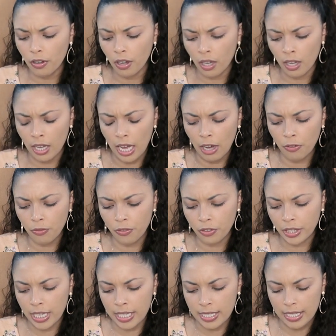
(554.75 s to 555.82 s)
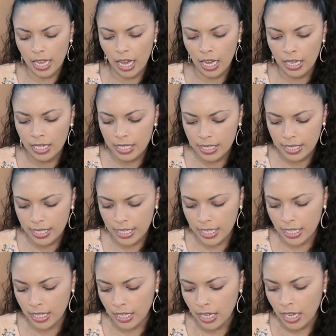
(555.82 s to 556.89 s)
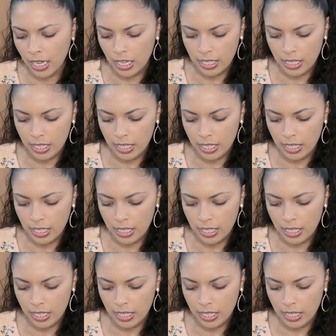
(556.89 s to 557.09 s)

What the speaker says: helpfulness, honesty,